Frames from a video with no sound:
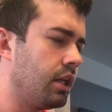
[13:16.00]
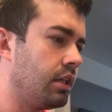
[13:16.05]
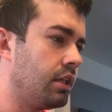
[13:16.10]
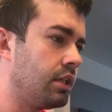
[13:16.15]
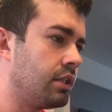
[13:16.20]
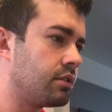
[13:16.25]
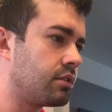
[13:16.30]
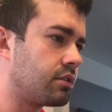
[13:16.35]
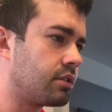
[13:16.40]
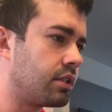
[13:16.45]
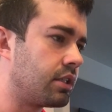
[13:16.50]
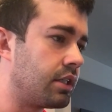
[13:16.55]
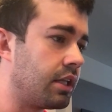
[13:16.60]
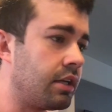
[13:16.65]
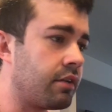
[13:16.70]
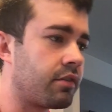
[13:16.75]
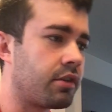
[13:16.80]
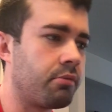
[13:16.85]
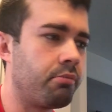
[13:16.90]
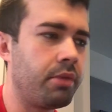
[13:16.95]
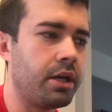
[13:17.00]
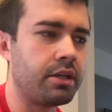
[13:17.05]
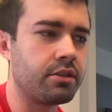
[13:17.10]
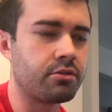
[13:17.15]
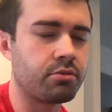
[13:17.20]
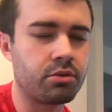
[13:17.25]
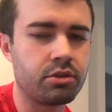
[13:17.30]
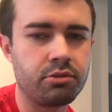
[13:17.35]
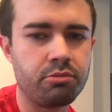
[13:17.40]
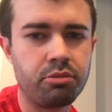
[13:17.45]
Let's see. Then if the
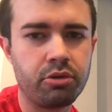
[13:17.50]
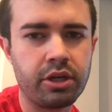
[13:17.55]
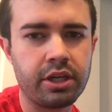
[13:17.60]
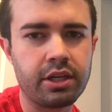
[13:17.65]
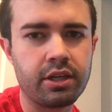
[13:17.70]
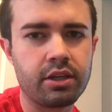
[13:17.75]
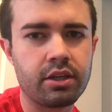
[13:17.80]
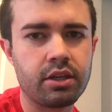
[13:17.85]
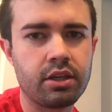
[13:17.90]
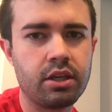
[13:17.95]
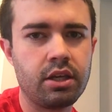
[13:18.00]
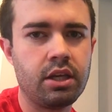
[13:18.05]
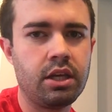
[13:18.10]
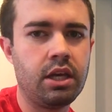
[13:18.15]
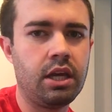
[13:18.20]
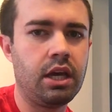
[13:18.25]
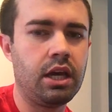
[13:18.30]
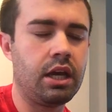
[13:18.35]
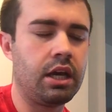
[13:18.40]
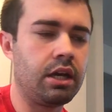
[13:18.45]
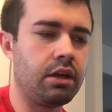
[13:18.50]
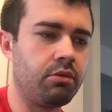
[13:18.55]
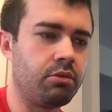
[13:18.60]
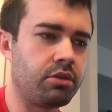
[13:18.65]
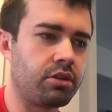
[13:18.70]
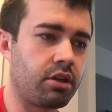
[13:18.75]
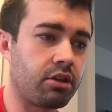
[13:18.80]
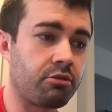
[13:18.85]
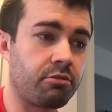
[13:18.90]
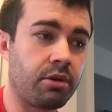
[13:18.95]
base were to break, we
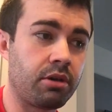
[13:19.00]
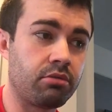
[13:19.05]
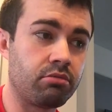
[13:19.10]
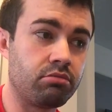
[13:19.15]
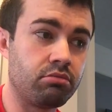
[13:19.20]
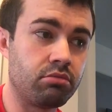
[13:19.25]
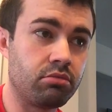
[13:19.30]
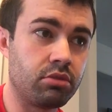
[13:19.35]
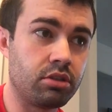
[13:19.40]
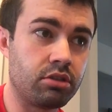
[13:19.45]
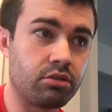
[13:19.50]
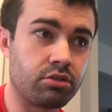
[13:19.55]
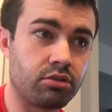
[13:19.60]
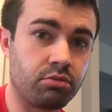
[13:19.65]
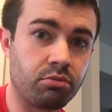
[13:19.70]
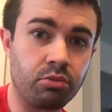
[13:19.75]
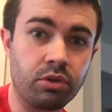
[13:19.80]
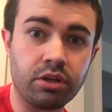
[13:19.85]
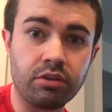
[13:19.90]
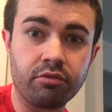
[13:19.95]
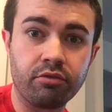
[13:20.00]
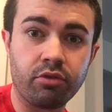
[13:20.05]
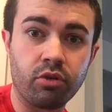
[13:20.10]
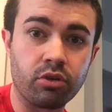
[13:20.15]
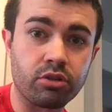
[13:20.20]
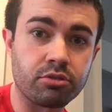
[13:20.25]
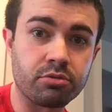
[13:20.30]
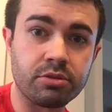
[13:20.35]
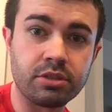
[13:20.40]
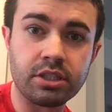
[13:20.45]
talked about there's some
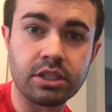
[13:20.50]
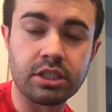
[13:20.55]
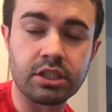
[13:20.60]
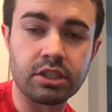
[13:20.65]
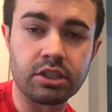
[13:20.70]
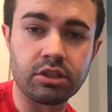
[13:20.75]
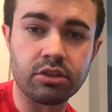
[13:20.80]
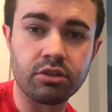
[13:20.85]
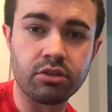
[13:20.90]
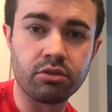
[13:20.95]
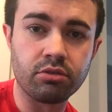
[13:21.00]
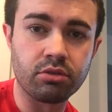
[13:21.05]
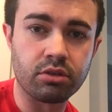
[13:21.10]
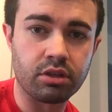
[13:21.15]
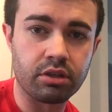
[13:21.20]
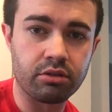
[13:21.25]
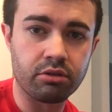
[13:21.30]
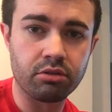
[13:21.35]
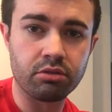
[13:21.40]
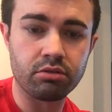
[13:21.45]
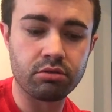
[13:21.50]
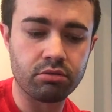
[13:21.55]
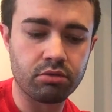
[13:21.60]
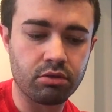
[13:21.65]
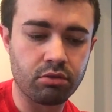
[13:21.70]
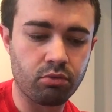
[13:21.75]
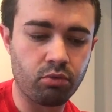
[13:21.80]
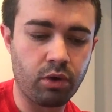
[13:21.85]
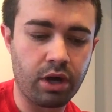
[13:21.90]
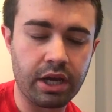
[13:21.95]
reinforcement that you can do with little
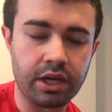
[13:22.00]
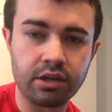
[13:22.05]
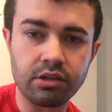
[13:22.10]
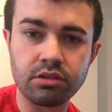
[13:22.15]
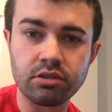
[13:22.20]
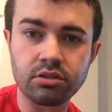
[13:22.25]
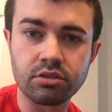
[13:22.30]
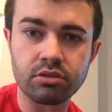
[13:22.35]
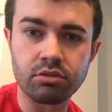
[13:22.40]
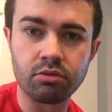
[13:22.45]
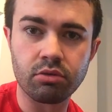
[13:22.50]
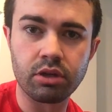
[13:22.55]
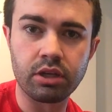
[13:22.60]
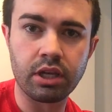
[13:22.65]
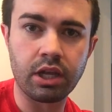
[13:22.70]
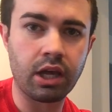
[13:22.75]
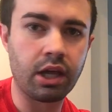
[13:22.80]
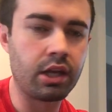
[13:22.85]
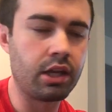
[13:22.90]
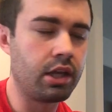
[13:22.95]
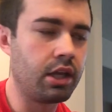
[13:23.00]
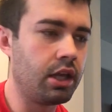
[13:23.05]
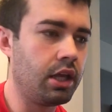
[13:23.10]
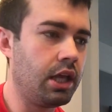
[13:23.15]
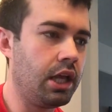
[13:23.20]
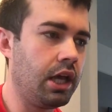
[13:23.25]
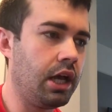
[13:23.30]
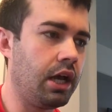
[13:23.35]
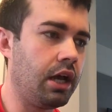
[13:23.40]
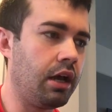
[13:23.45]
wires or whatnot,
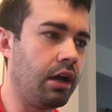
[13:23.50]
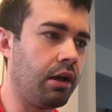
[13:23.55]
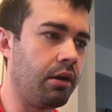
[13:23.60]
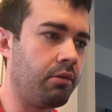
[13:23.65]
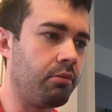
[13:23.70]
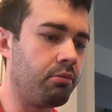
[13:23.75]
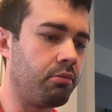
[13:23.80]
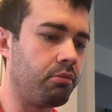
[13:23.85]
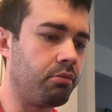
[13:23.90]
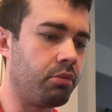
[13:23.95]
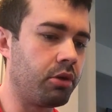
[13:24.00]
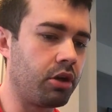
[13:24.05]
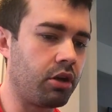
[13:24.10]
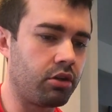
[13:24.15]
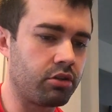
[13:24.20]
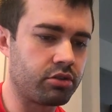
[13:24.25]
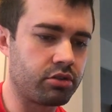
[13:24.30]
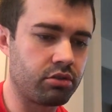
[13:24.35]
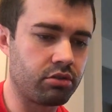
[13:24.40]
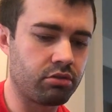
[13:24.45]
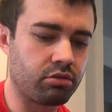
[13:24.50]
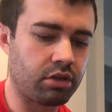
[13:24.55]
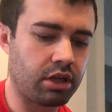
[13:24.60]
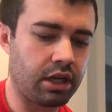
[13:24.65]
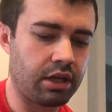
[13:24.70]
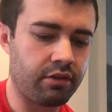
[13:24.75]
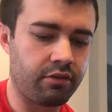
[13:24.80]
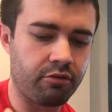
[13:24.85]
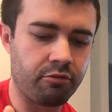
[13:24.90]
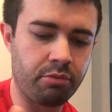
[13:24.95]
but also
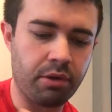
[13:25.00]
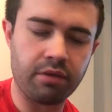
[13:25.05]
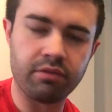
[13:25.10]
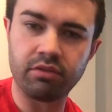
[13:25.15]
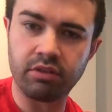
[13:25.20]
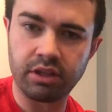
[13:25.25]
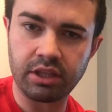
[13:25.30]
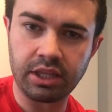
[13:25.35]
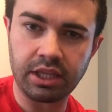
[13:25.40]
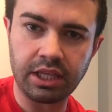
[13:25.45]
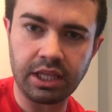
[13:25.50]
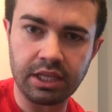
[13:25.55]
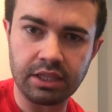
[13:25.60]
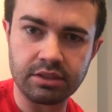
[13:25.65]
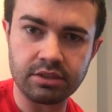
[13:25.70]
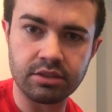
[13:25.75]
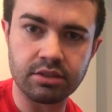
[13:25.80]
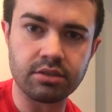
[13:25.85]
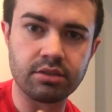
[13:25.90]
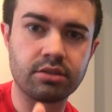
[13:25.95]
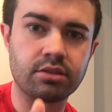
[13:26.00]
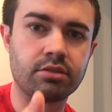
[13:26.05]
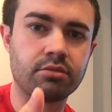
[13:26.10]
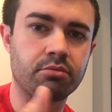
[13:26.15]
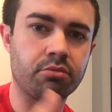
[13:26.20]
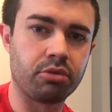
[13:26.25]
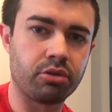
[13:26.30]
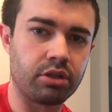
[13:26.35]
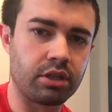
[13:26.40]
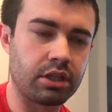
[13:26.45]
kind of beveling the edges
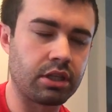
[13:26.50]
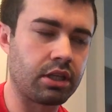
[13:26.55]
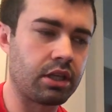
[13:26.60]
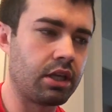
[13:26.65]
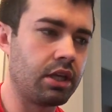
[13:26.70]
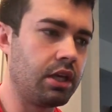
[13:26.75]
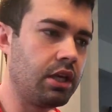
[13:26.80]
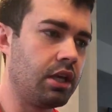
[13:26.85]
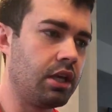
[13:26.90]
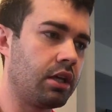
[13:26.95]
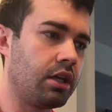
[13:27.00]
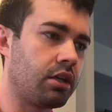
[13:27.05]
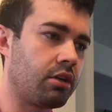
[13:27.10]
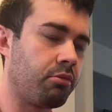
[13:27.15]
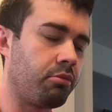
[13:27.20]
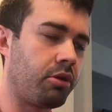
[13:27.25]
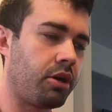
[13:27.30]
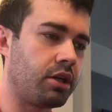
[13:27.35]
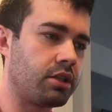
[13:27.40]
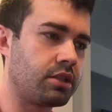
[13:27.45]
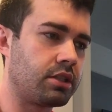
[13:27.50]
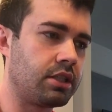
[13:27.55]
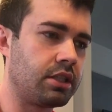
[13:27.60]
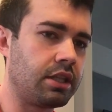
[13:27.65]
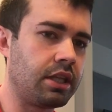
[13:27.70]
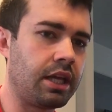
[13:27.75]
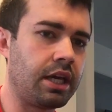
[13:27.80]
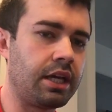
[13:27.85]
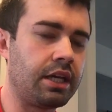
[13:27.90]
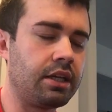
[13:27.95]
and putting composite
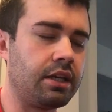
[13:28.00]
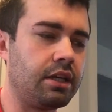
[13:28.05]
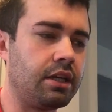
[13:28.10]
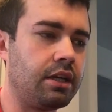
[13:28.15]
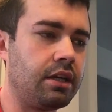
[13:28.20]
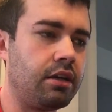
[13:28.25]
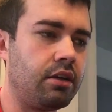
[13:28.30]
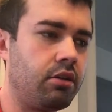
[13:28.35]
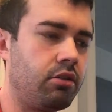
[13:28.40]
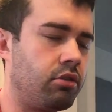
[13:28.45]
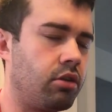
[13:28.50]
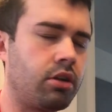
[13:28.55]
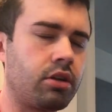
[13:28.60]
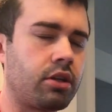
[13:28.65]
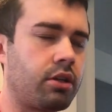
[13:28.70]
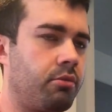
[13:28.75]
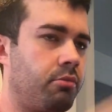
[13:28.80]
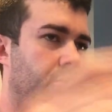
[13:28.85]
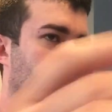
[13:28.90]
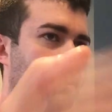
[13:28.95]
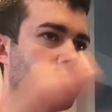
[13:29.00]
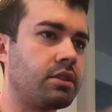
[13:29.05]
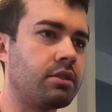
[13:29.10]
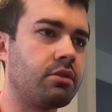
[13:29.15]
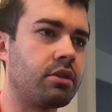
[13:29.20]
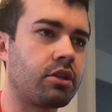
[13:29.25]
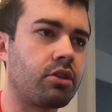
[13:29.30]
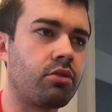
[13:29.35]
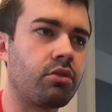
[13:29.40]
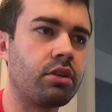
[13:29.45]
in that, or not composite,
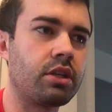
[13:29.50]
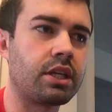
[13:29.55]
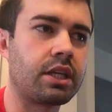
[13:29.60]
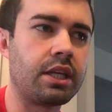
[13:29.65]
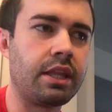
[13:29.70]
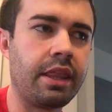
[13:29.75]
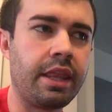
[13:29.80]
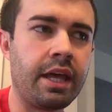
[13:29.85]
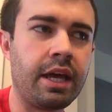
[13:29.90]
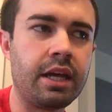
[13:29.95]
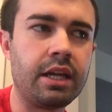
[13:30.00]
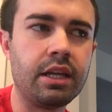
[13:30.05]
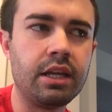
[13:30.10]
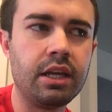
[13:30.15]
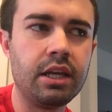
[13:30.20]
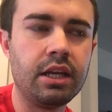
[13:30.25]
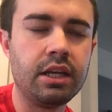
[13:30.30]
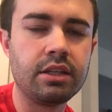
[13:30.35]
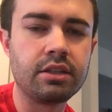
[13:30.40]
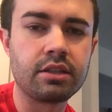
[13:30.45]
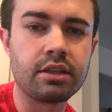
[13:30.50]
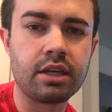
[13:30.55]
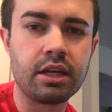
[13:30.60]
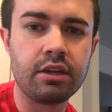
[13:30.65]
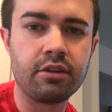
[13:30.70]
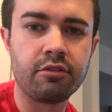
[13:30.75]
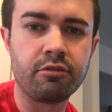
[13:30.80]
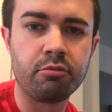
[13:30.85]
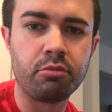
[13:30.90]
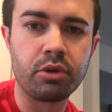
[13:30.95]
acrylic in that, to kind
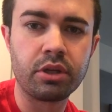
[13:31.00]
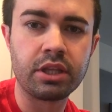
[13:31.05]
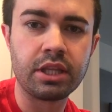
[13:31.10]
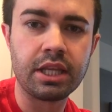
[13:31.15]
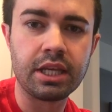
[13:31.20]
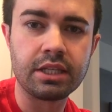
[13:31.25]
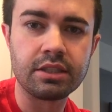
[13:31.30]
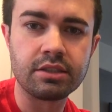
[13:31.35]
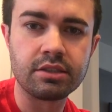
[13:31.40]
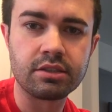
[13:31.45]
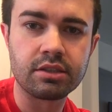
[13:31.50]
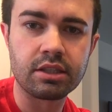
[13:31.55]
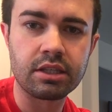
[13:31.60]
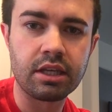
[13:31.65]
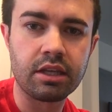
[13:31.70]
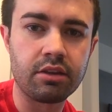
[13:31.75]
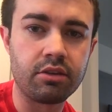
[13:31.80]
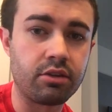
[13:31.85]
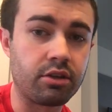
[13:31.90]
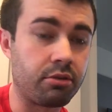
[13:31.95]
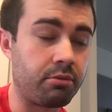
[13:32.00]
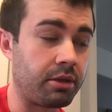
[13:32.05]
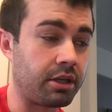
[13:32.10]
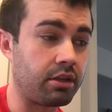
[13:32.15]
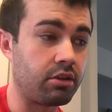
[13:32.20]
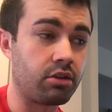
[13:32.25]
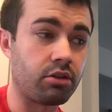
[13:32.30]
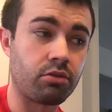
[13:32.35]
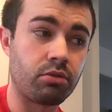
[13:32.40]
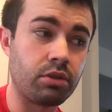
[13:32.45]
of bring the edges together. You can make
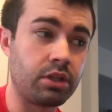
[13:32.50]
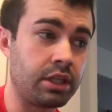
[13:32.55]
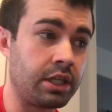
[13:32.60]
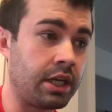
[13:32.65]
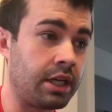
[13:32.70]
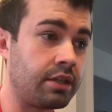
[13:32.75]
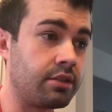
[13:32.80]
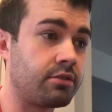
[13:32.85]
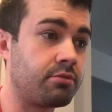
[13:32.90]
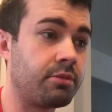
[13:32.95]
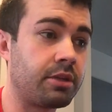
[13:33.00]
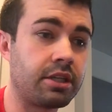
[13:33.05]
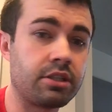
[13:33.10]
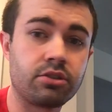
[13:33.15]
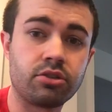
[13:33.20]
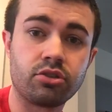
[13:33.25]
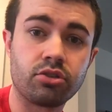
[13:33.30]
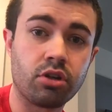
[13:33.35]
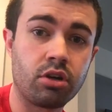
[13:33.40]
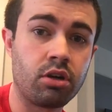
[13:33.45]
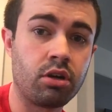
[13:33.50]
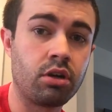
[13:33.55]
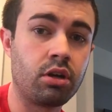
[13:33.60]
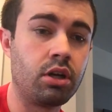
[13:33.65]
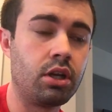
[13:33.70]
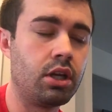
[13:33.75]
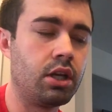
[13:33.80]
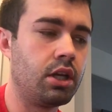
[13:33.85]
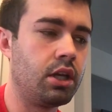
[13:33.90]
it look really nice, make it strong.